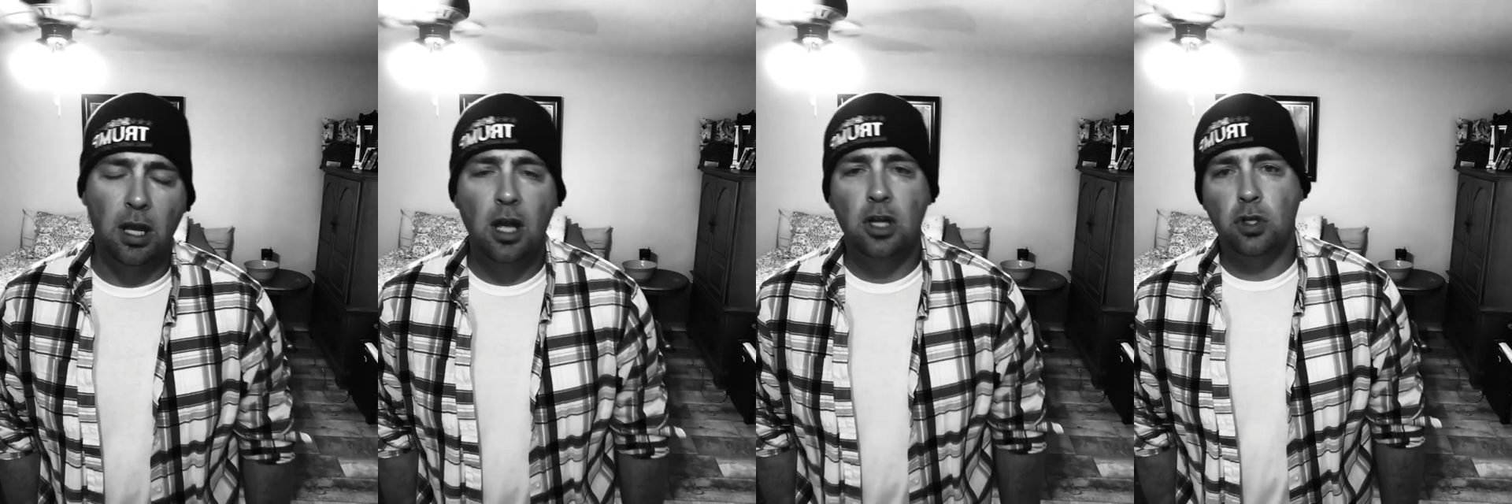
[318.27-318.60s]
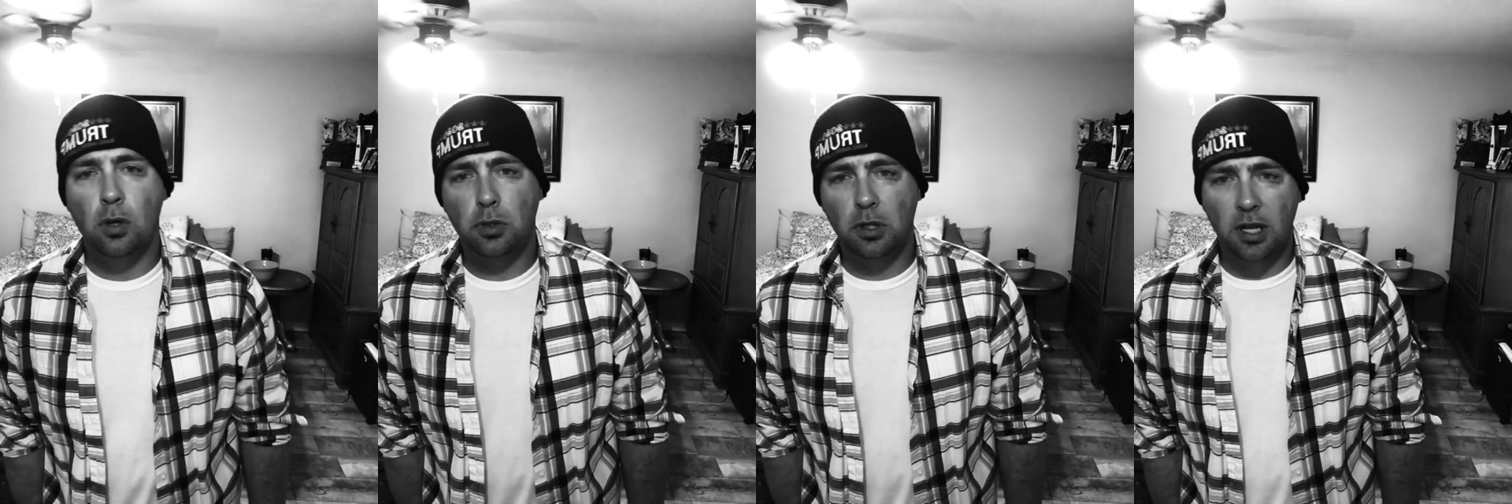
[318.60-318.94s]

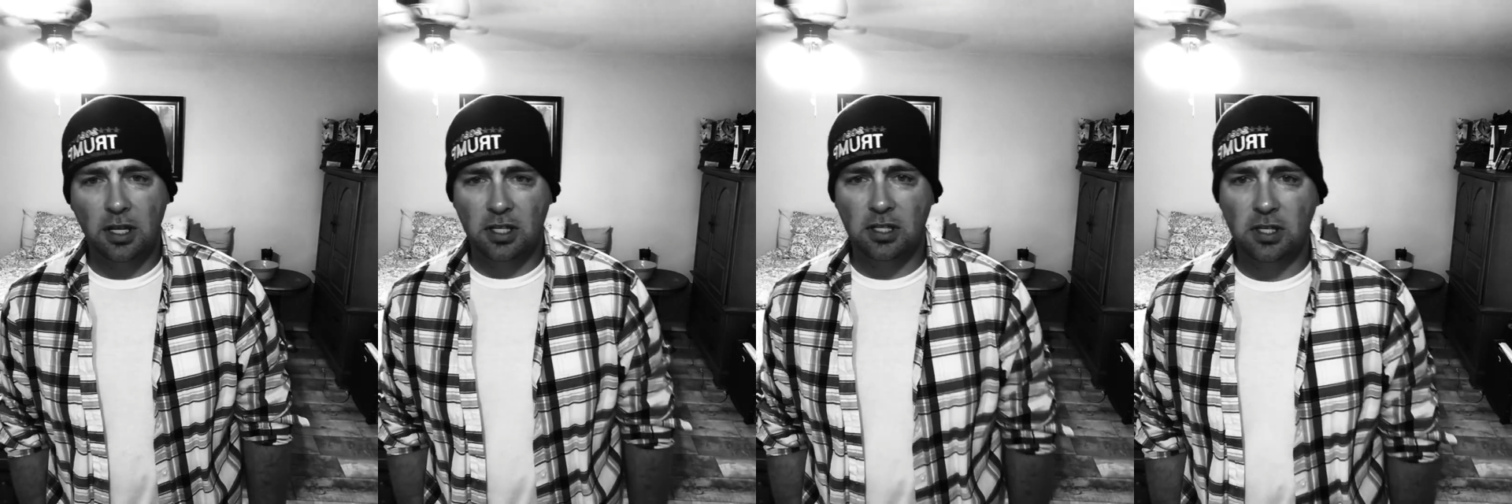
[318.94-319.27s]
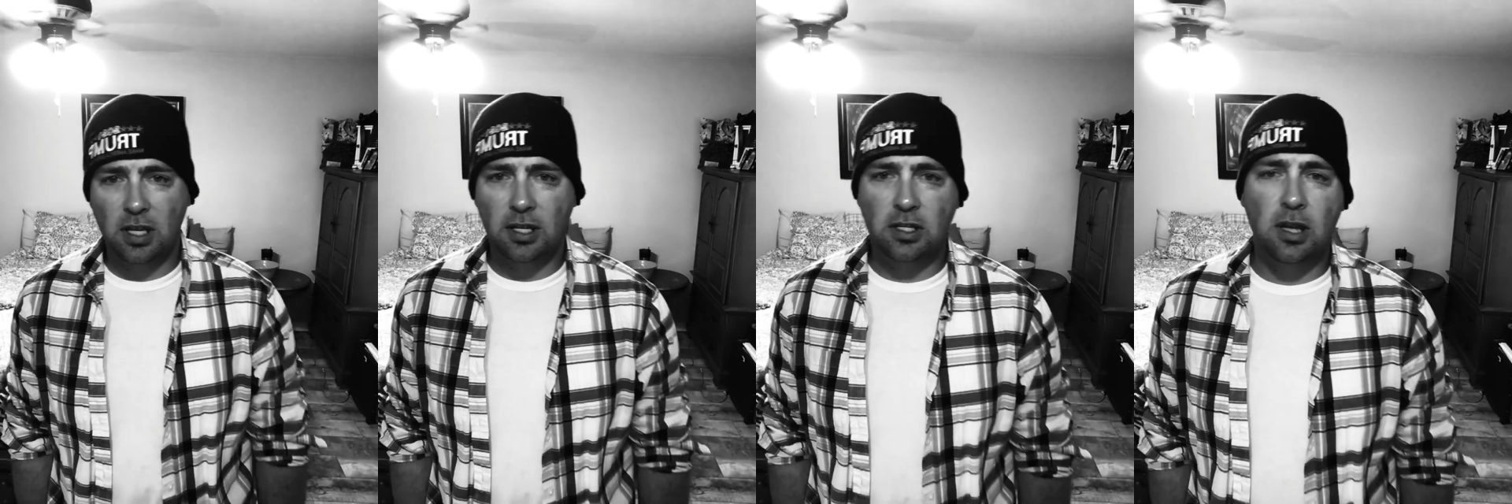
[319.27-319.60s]
Social
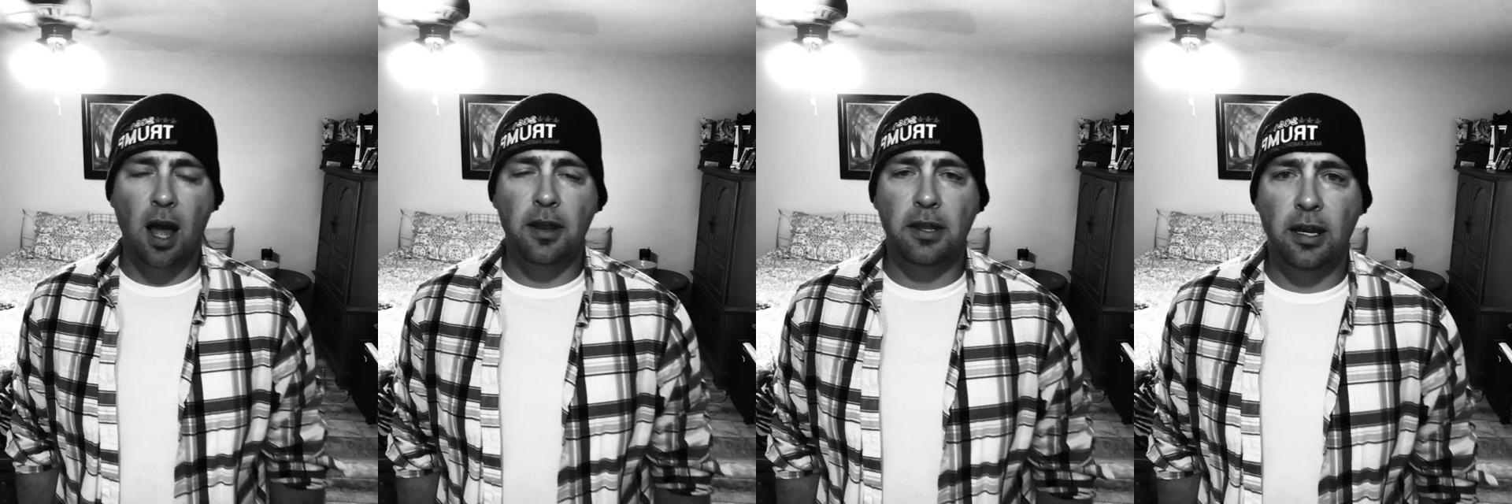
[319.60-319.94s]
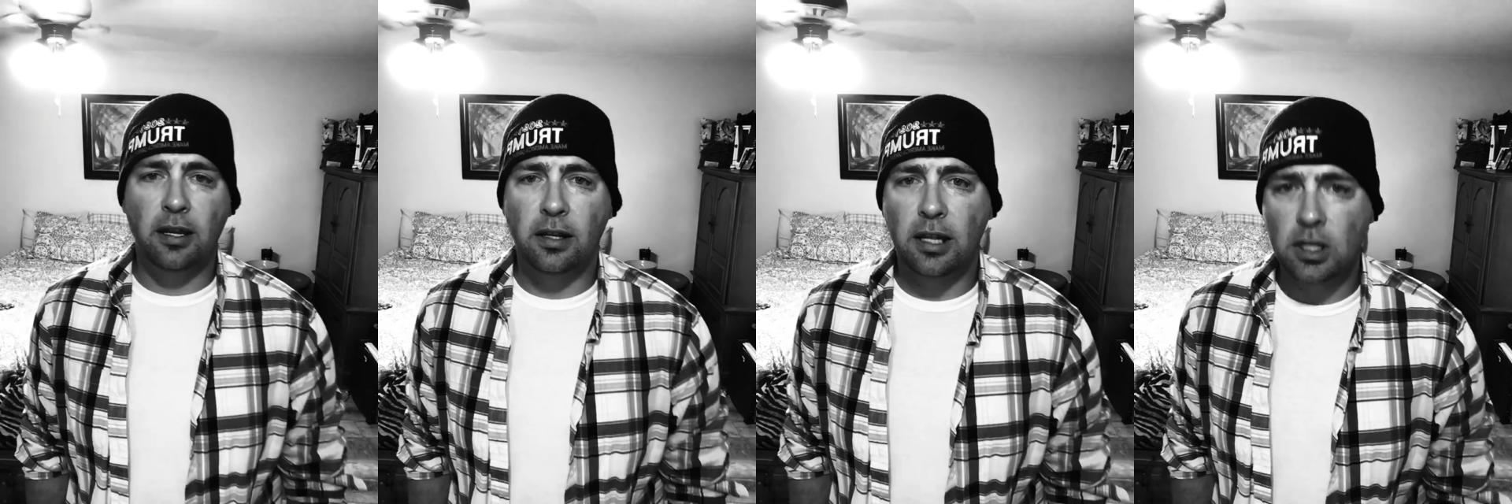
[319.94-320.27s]
distancing is not
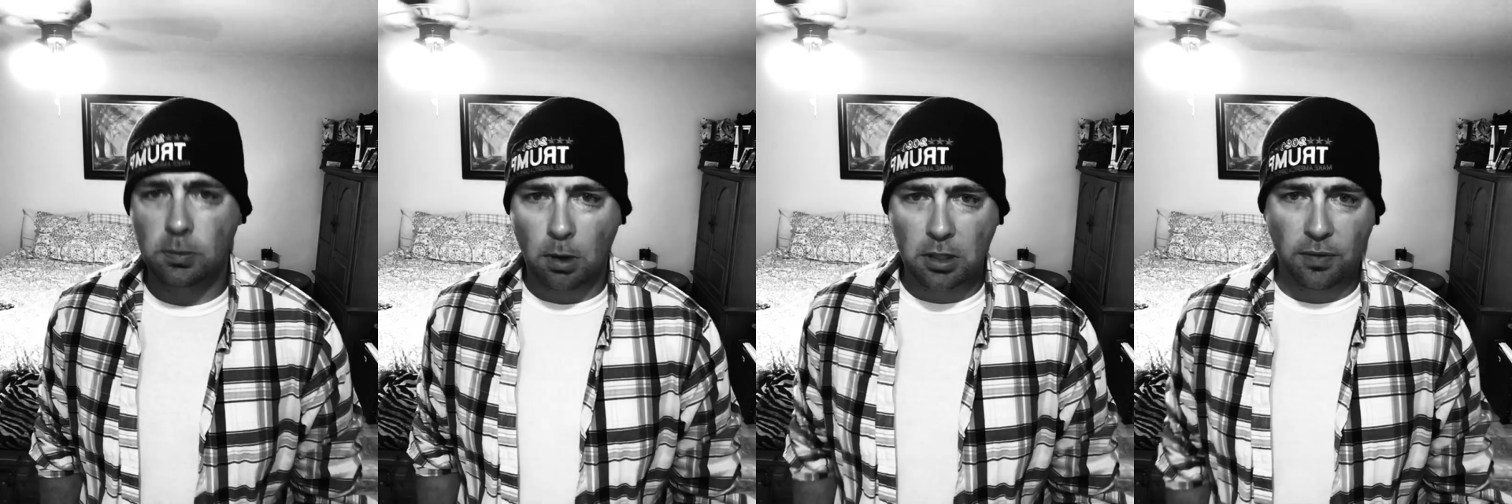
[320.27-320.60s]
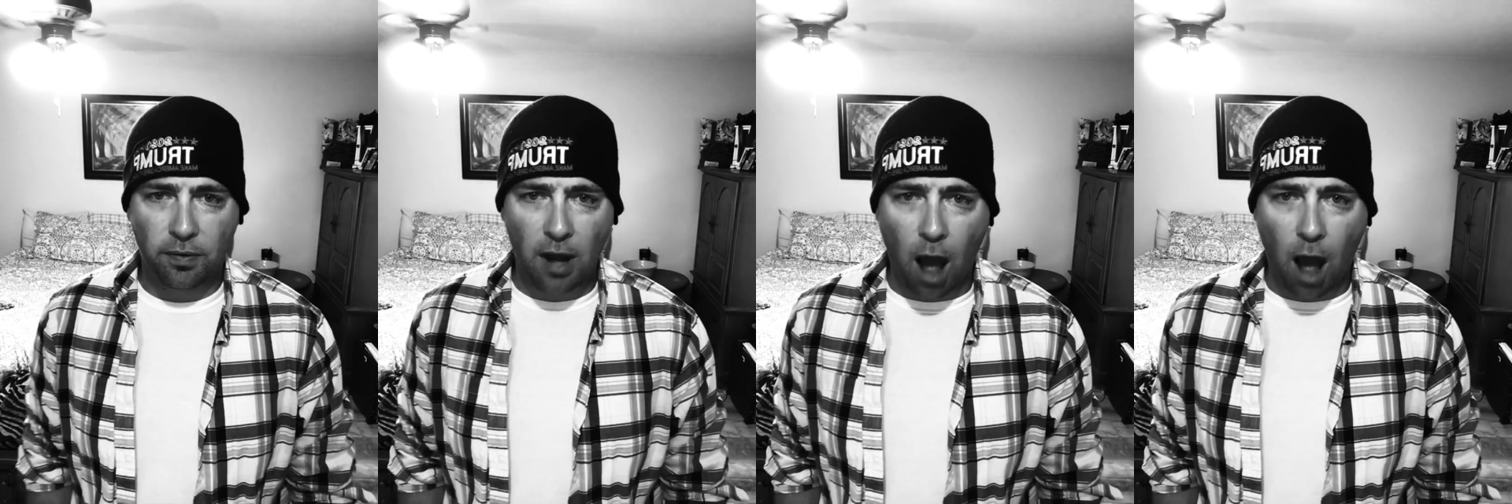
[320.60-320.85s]
nearly as much of an